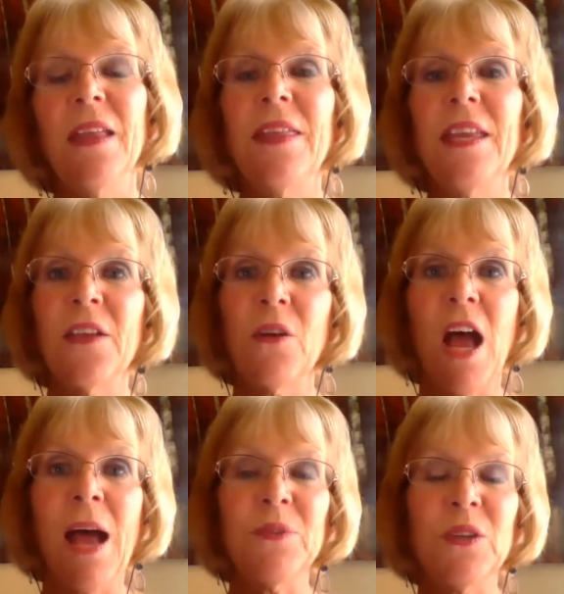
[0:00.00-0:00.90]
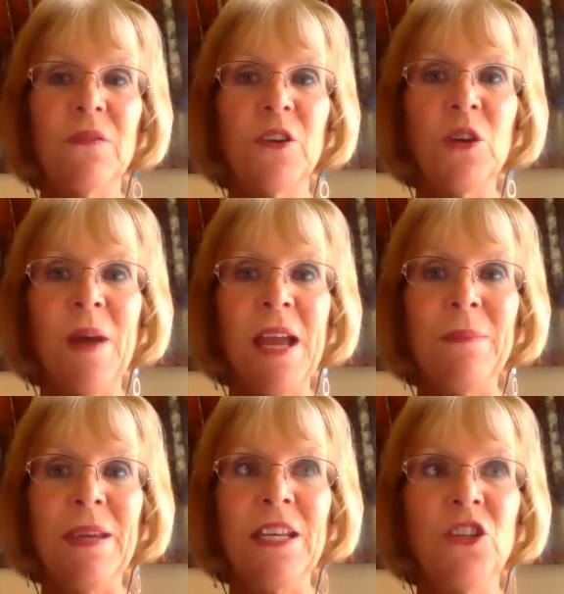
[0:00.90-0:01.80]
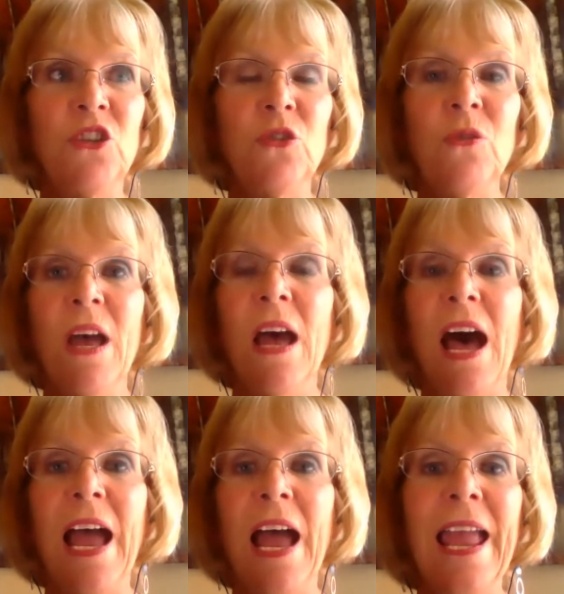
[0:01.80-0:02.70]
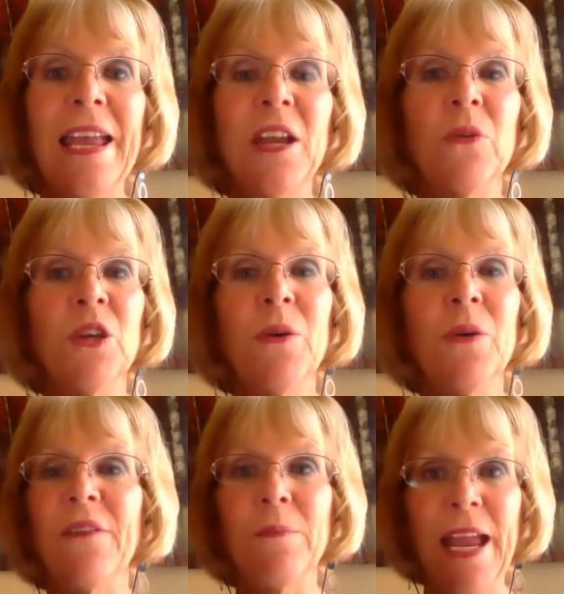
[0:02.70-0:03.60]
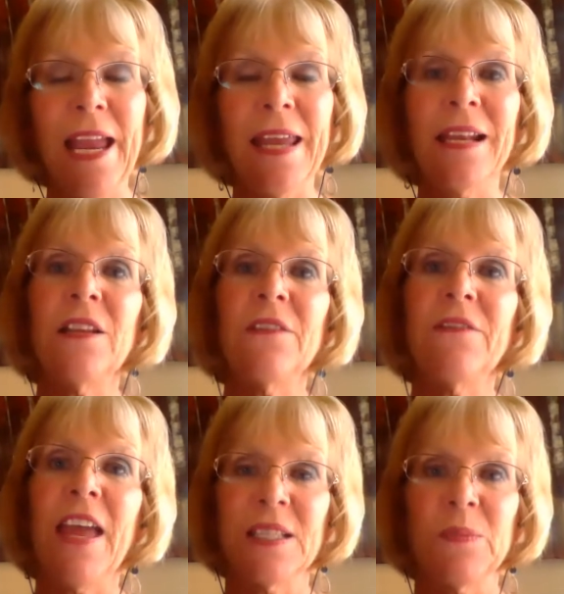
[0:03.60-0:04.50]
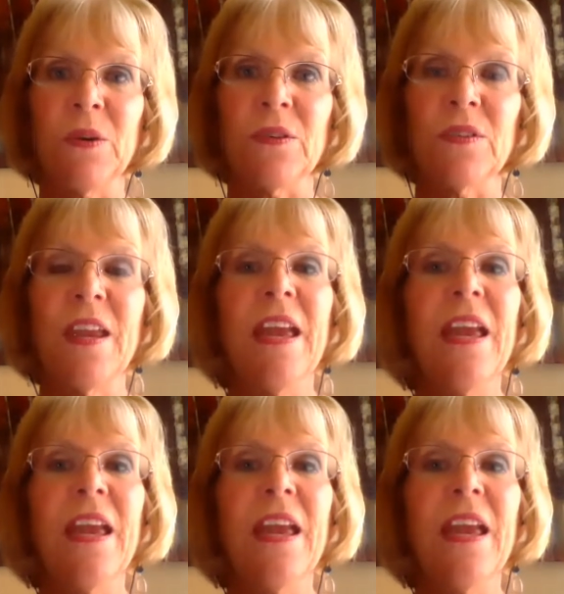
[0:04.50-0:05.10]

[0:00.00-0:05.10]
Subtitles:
The other option for you might be to do a Hangout where you have a panel of experts.